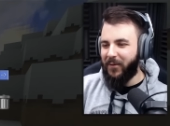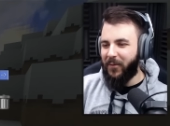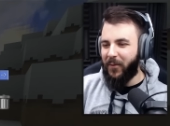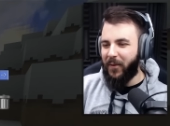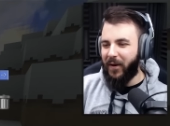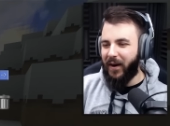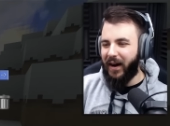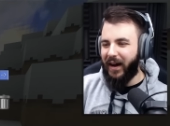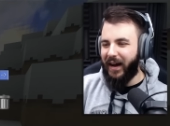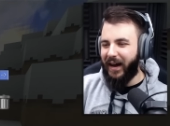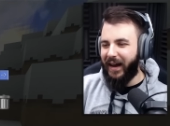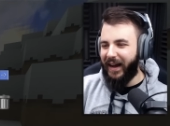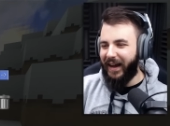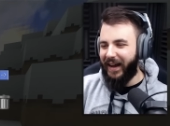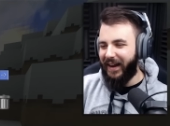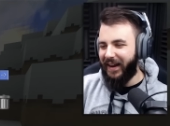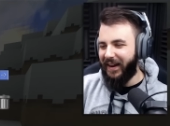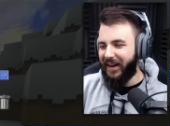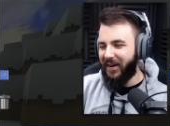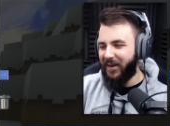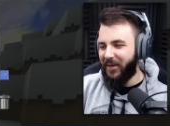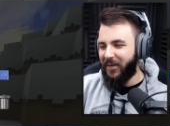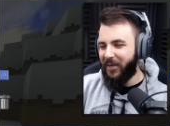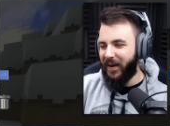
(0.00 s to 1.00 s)

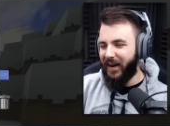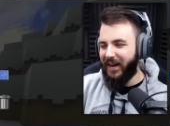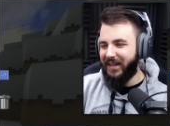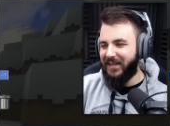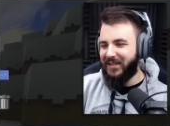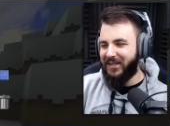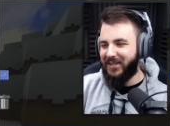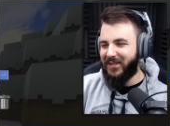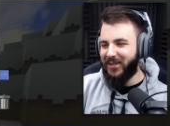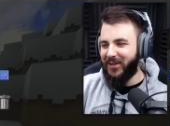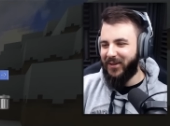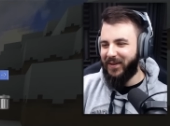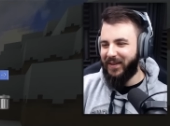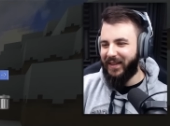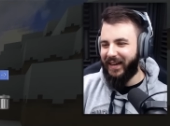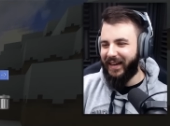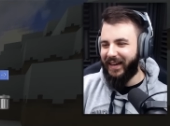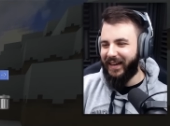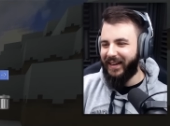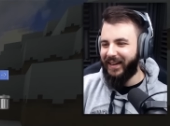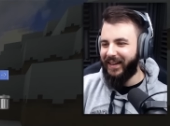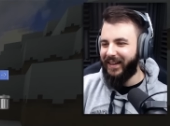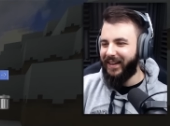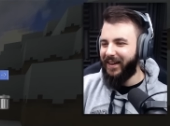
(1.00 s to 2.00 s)
Why? Why did you do
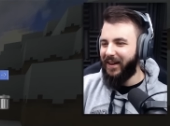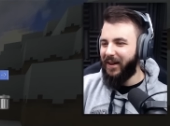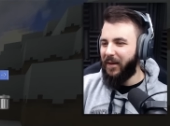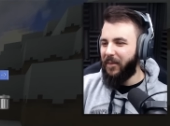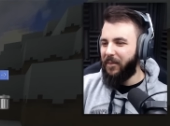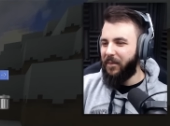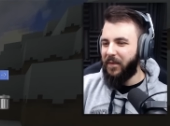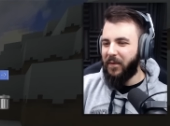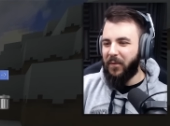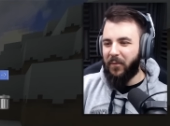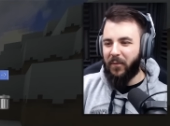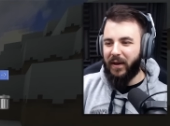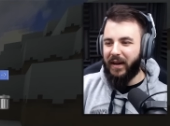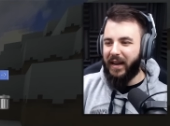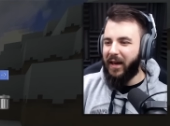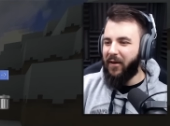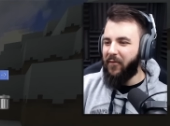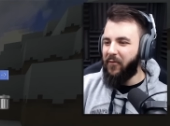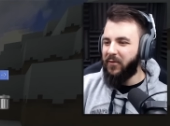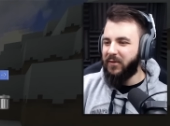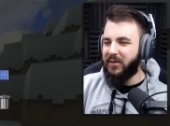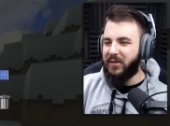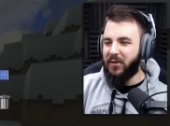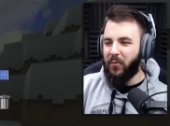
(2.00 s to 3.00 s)
that? What
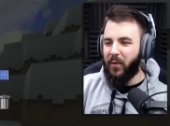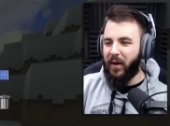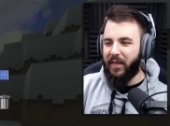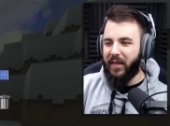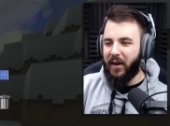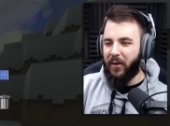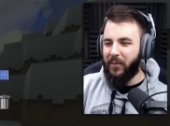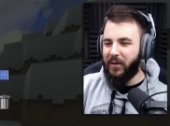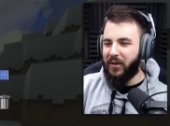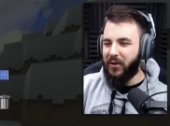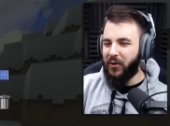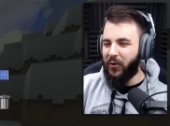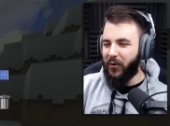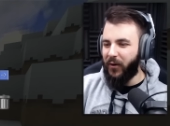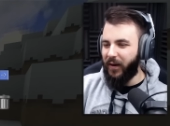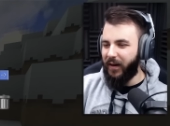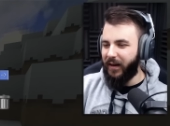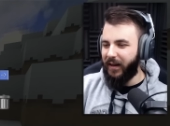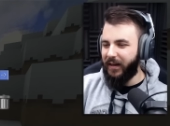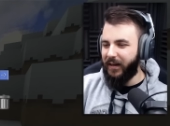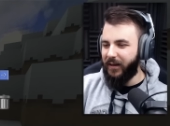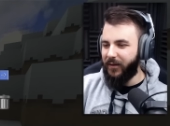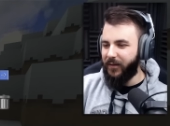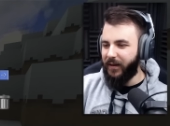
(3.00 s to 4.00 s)
level was the one that we
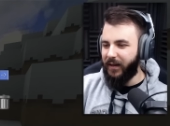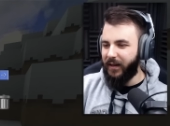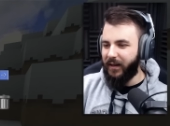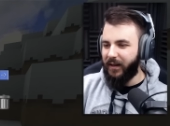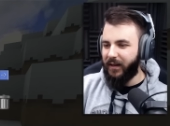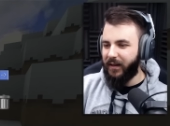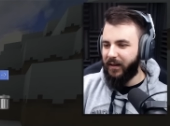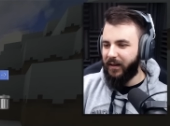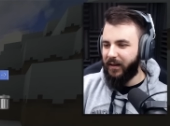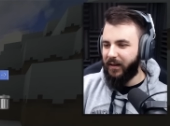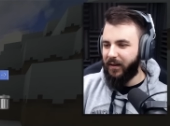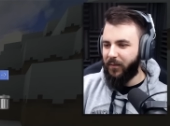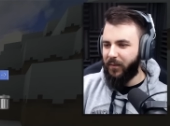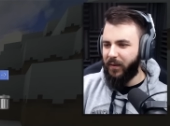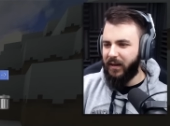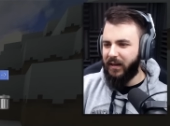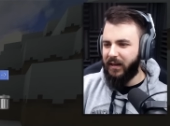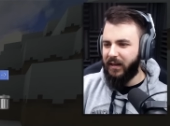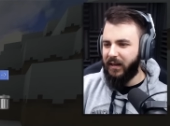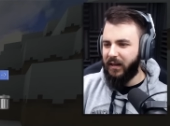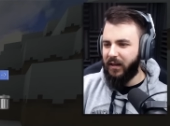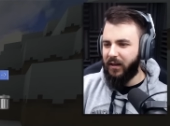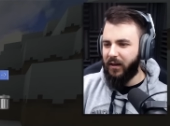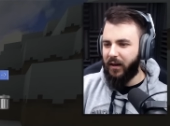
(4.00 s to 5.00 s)
caught, anyway? Where
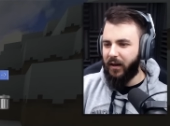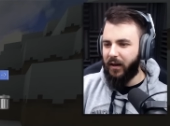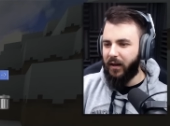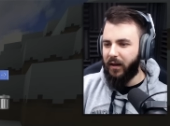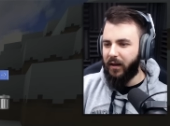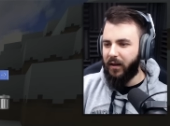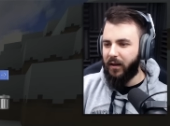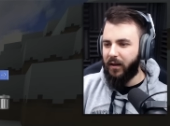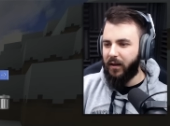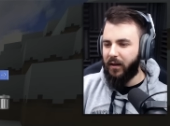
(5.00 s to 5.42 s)
did he go?